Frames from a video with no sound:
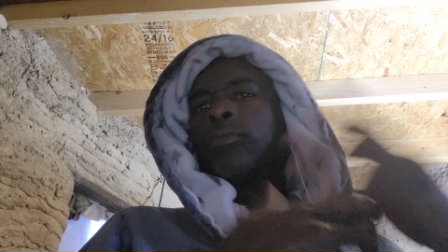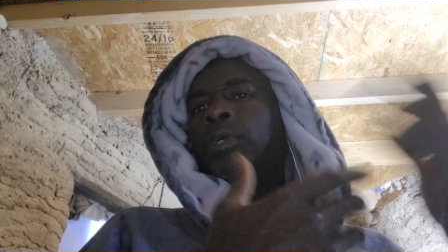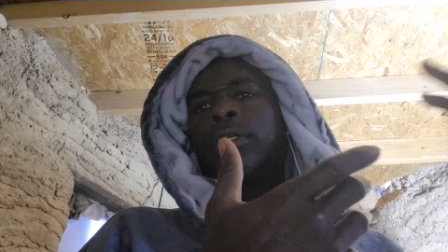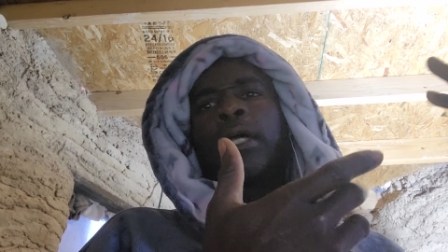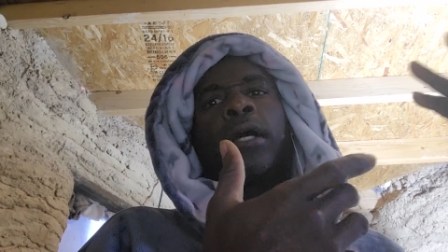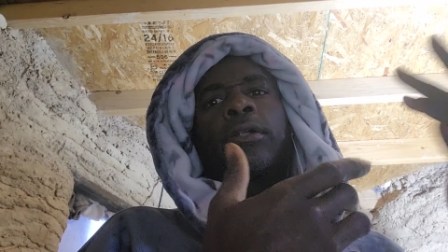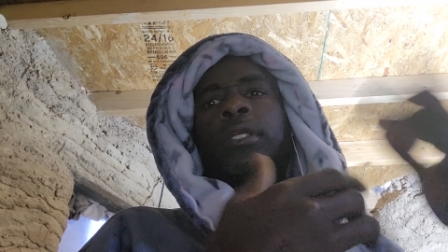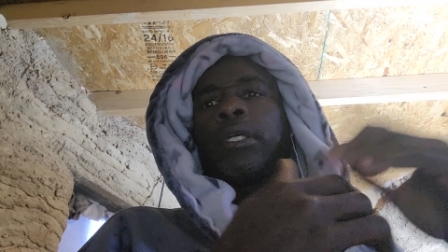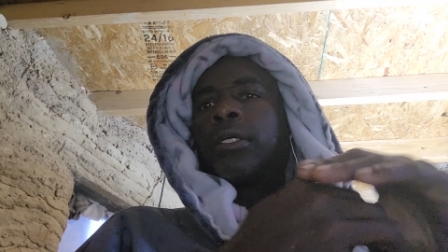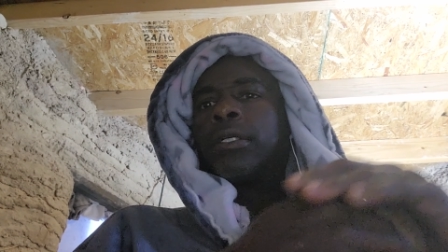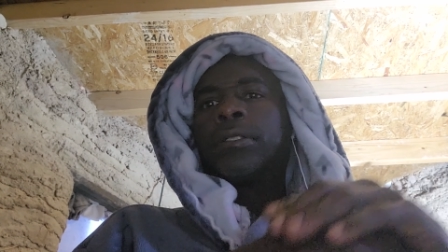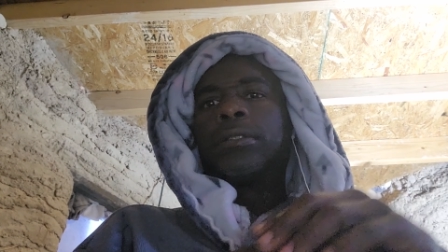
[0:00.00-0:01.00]
when you're out
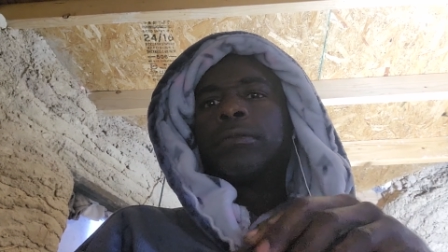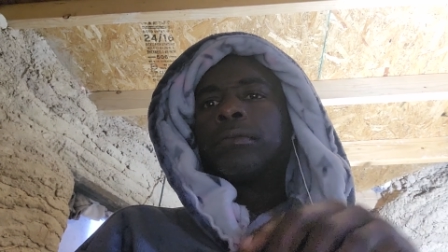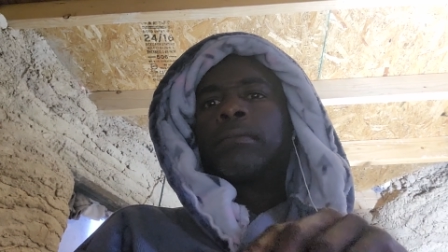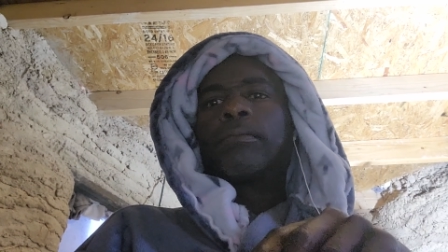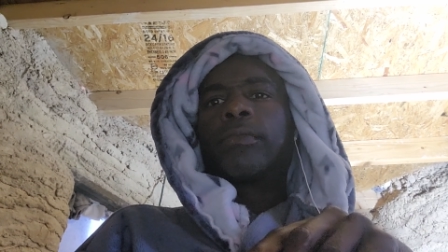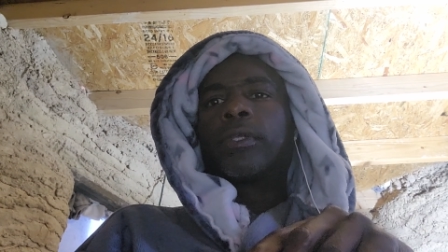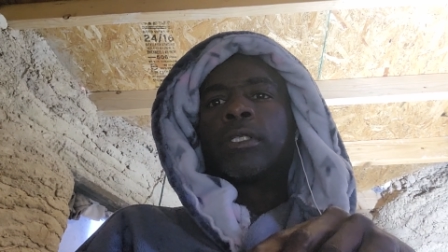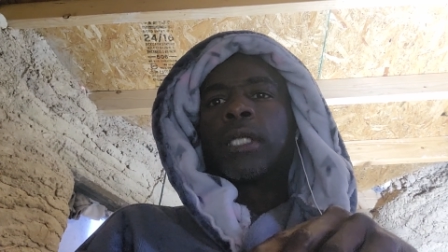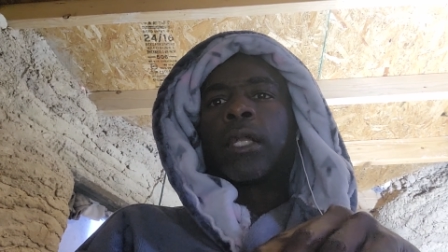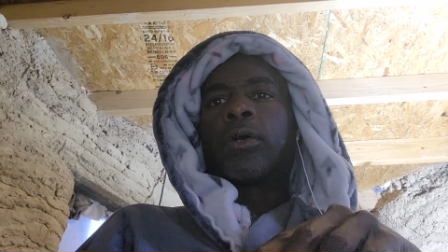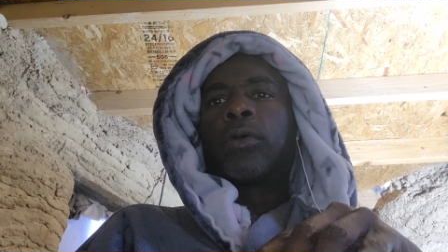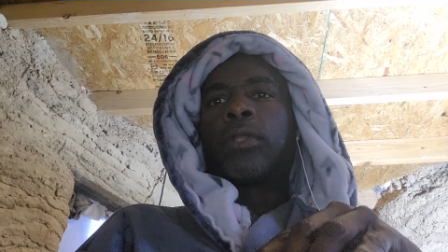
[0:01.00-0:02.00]
here, there's
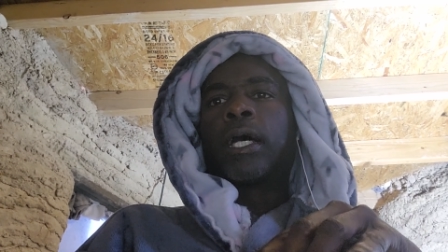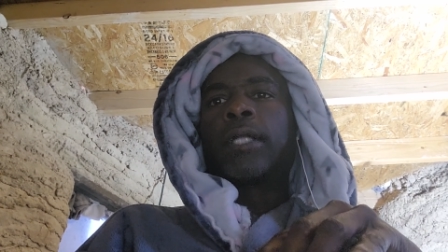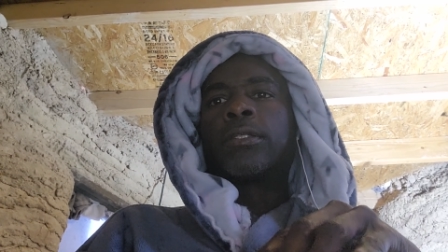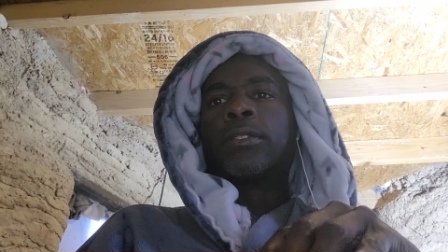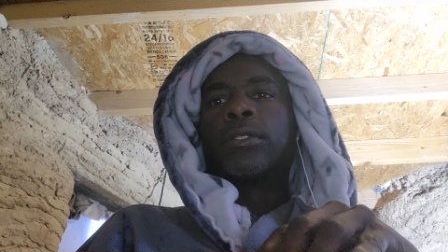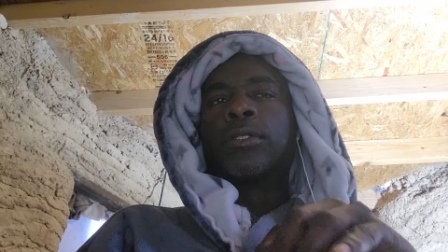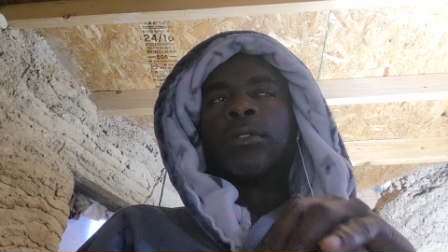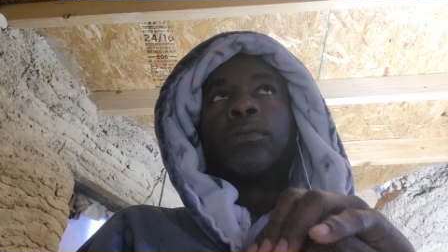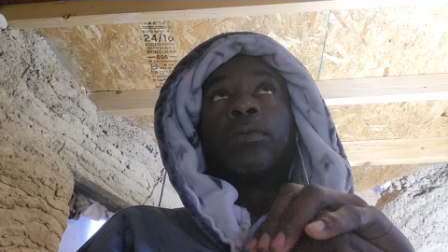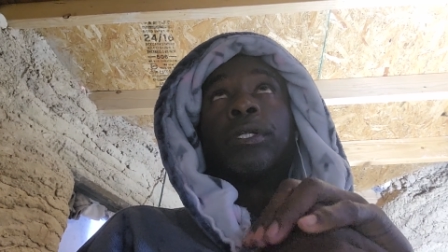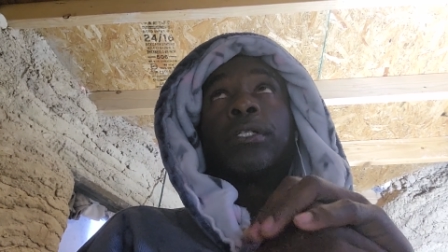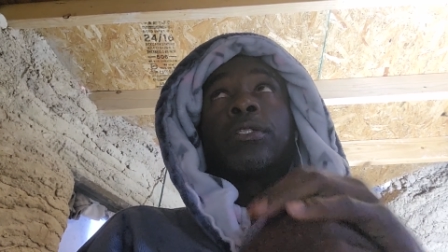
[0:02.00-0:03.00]
not a whole lot to do
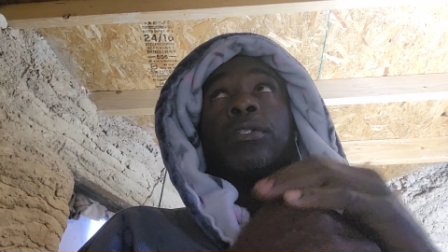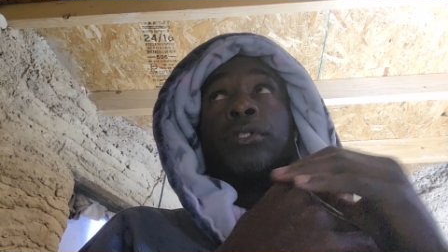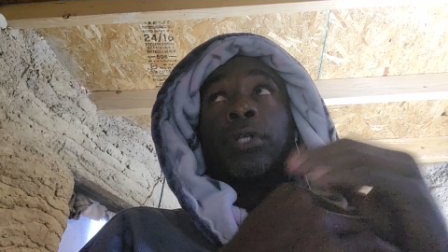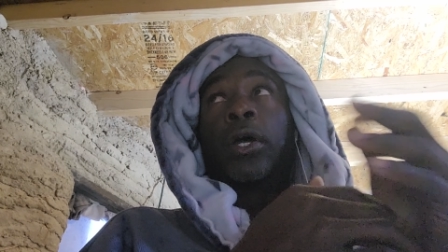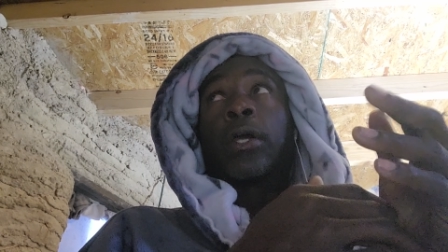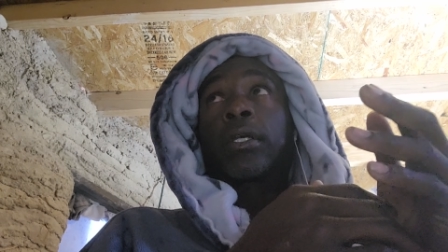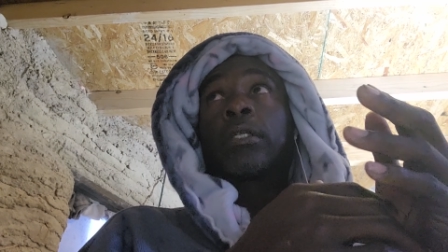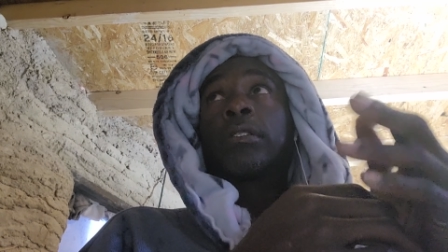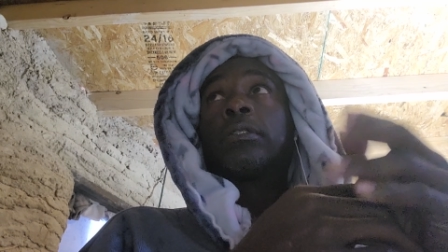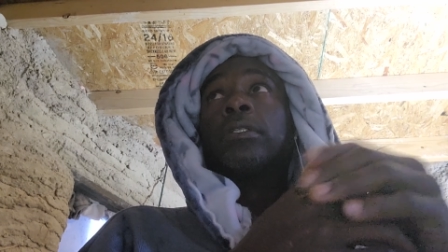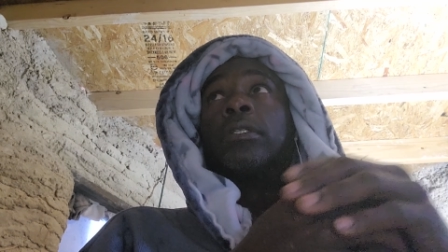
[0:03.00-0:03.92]
when it's dark,